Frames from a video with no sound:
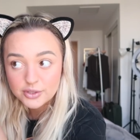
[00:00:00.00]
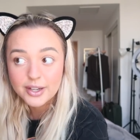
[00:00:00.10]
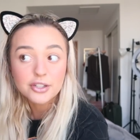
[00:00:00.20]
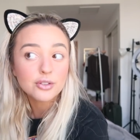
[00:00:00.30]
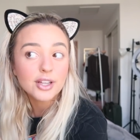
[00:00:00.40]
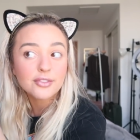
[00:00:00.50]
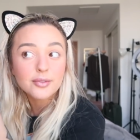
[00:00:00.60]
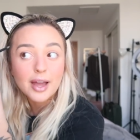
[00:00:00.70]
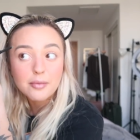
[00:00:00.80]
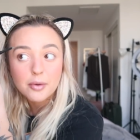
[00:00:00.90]
So I knew like
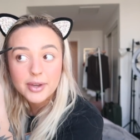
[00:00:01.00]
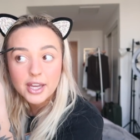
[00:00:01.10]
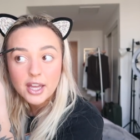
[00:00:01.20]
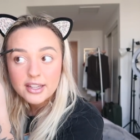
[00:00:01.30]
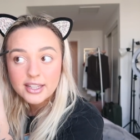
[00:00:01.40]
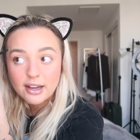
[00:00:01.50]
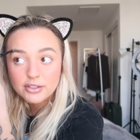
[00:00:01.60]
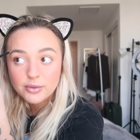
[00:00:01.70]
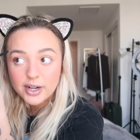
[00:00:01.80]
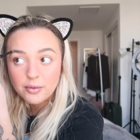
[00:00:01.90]
from that moment that that
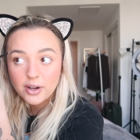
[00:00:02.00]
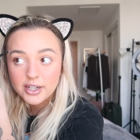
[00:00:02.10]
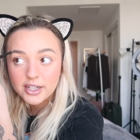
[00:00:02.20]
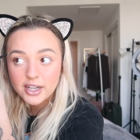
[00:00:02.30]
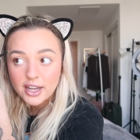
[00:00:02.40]
was what I wanted.